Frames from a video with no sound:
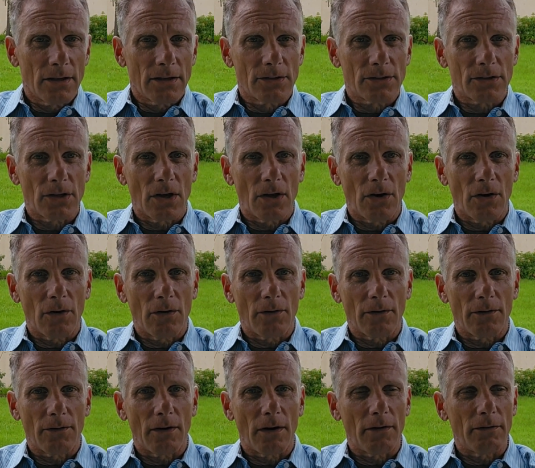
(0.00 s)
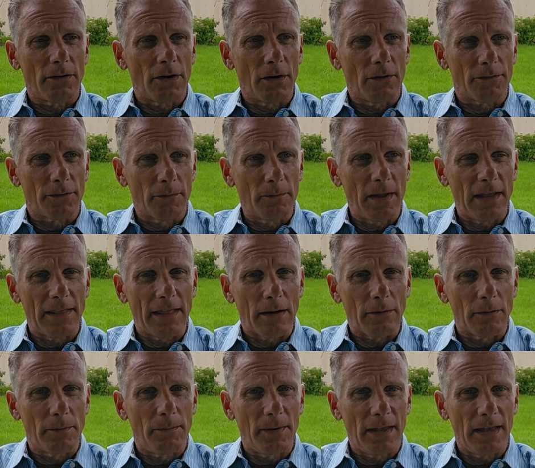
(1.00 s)
So, for me,
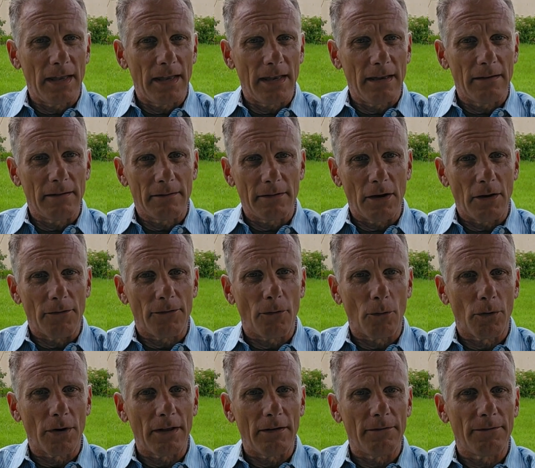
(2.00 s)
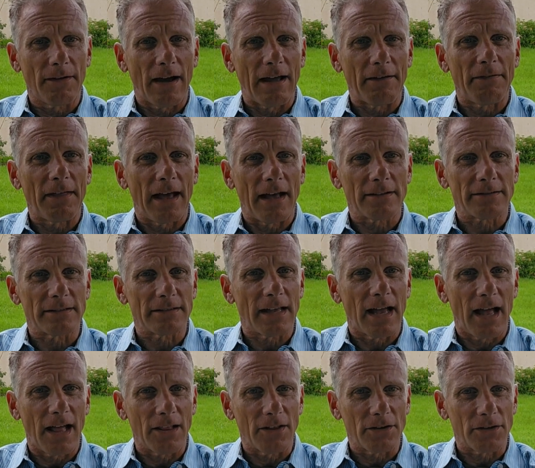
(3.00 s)
that would be,
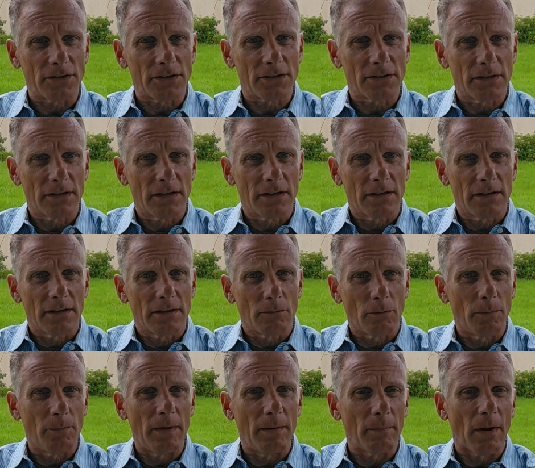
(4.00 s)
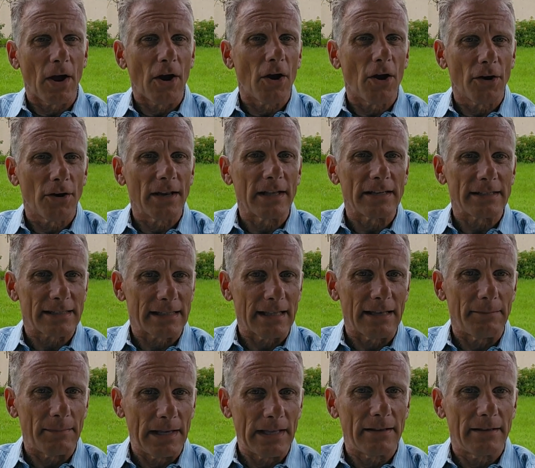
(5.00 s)
$45,000 would be my earnings
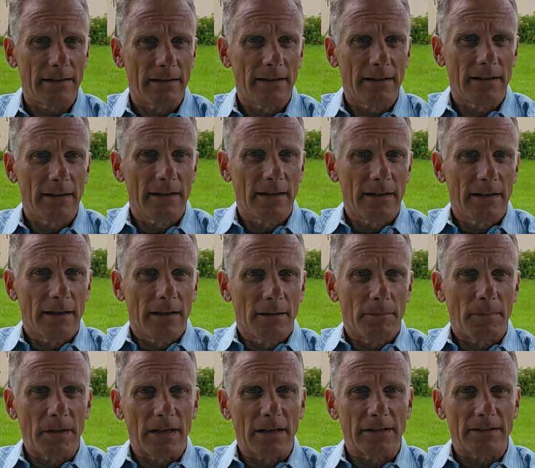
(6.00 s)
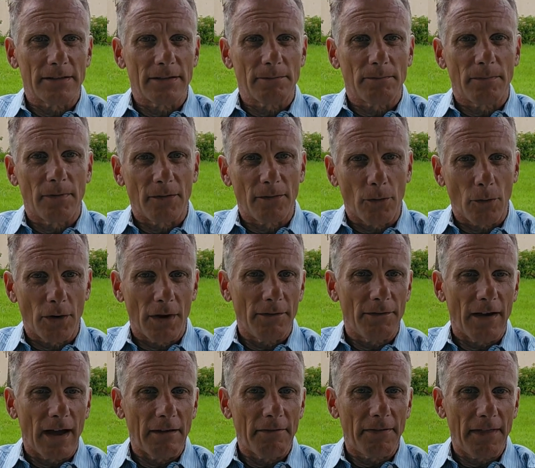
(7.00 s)
limit, because the
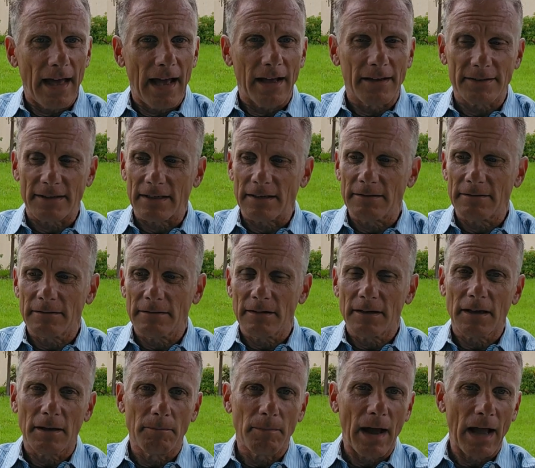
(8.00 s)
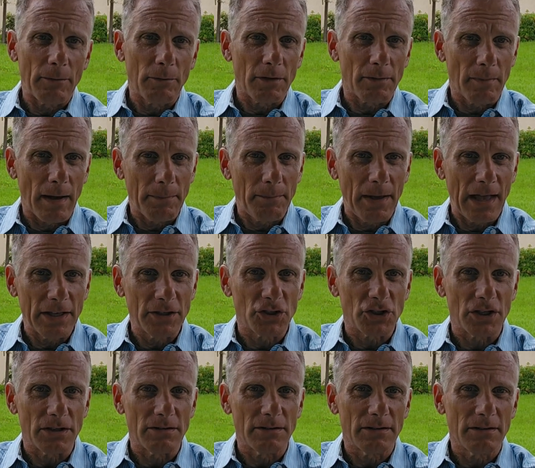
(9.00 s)
$45,000 combined with my
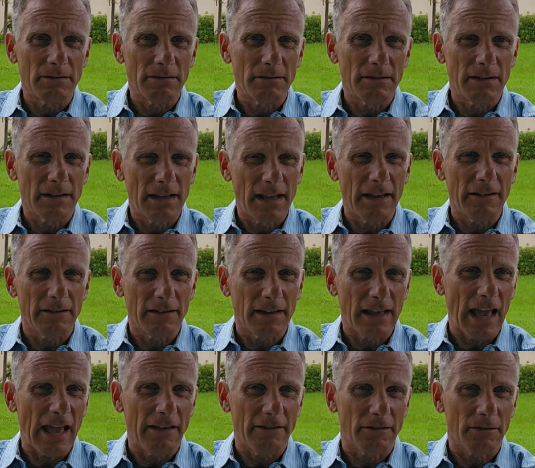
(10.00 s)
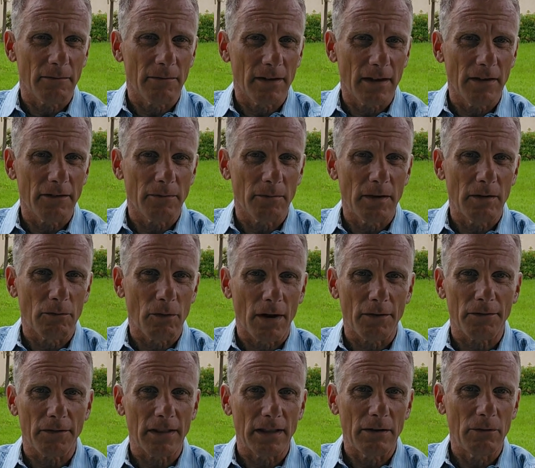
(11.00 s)
pension gives me
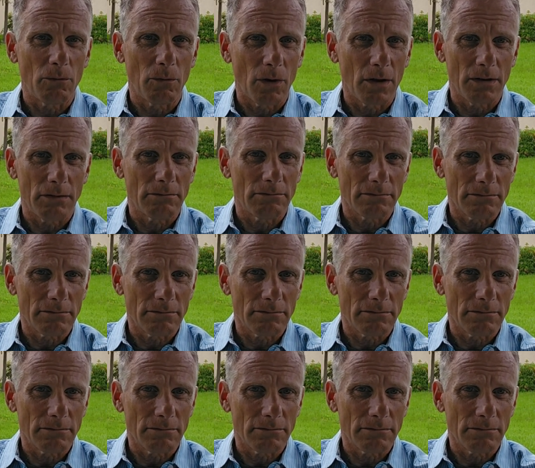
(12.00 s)
roughly what